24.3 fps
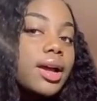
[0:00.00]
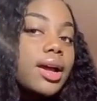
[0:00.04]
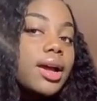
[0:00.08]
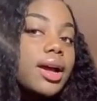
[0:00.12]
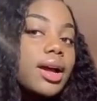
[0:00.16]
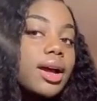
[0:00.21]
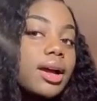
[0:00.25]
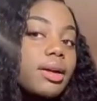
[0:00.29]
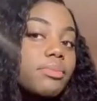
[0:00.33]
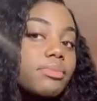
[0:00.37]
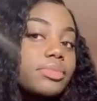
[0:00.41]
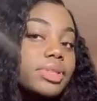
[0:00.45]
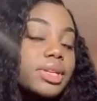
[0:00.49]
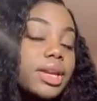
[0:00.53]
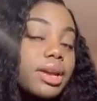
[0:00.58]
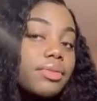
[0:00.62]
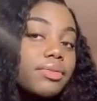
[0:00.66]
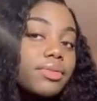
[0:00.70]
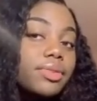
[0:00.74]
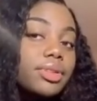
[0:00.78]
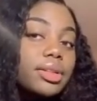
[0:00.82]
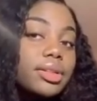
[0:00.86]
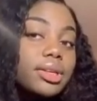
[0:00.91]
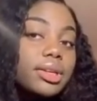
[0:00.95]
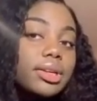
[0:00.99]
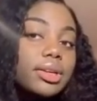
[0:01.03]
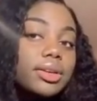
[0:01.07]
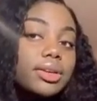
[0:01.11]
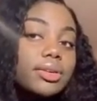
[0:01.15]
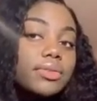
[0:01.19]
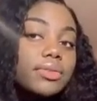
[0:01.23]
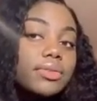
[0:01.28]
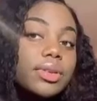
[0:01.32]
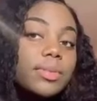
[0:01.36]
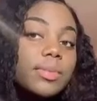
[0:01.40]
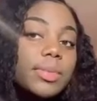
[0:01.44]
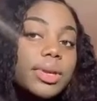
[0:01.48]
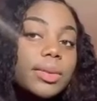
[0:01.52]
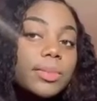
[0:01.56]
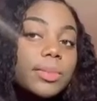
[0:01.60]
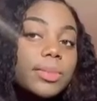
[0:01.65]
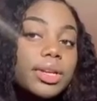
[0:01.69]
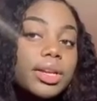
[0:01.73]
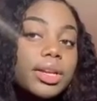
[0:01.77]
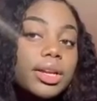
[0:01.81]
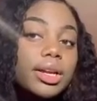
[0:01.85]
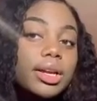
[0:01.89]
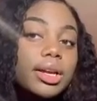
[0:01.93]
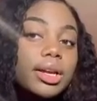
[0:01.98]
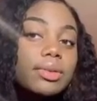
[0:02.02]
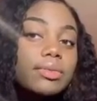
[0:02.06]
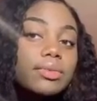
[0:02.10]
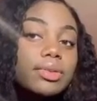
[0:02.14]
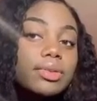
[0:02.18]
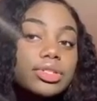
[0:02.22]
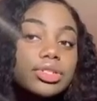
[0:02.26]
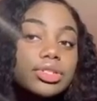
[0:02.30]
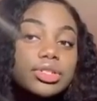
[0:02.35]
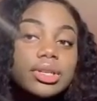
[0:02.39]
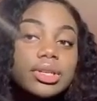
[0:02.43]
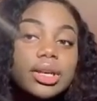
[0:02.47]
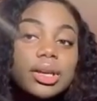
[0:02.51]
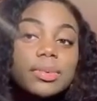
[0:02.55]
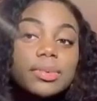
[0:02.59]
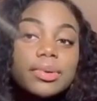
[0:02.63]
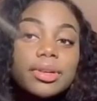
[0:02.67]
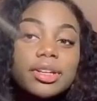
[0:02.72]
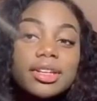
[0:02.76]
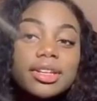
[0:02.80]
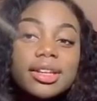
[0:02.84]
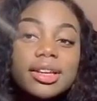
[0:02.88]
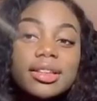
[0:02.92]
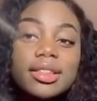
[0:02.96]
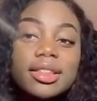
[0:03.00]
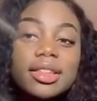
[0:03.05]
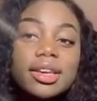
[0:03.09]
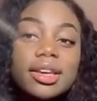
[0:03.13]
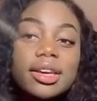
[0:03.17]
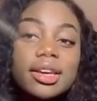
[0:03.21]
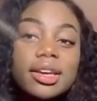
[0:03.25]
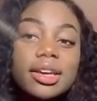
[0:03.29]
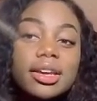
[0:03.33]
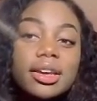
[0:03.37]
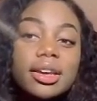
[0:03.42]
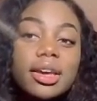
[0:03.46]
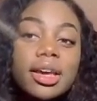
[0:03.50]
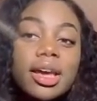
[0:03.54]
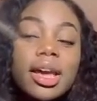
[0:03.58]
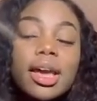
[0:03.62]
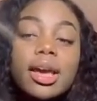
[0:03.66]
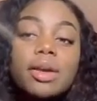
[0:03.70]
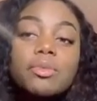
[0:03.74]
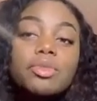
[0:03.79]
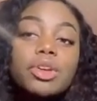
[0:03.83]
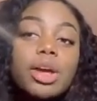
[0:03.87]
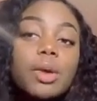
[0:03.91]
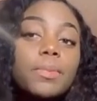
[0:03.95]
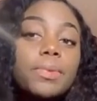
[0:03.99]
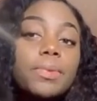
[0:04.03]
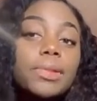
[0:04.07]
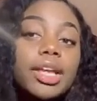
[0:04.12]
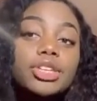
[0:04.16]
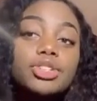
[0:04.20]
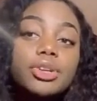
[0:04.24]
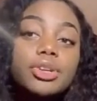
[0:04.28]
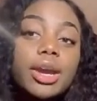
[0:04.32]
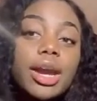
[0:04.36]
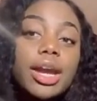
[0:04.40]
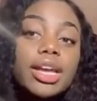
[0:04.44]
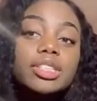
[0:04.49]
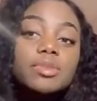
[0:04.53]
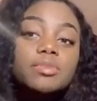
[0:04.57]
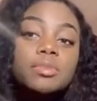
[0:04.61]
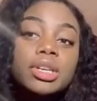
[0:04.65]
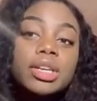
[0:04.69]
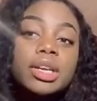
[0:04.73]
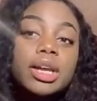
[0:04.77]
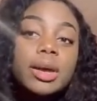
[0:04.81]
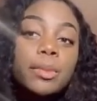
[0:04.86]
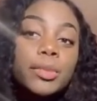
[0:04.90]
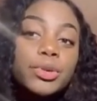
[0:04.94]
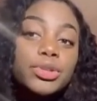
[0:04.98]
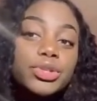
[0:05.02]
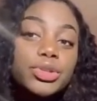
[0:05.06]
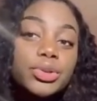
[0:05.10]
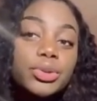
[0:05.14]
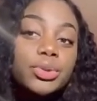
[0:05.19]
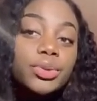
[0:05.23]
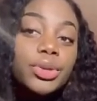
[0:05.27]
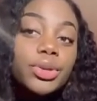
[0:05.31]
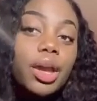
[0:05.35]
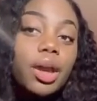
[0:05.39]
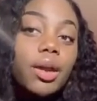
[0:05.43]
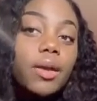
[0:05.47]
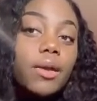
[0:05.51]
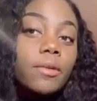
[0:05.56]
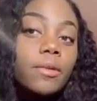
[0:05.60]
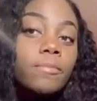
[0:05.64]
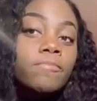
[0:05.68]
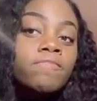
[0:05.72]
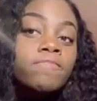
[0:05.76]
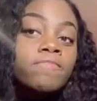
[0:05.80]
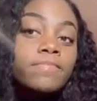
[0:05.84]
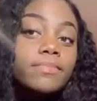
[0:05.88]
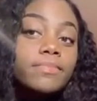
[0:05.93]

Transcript: I'm definitely gonna make a PDF and just like put it down there. If y'all plagiarize me, I'm gonna sue y'all.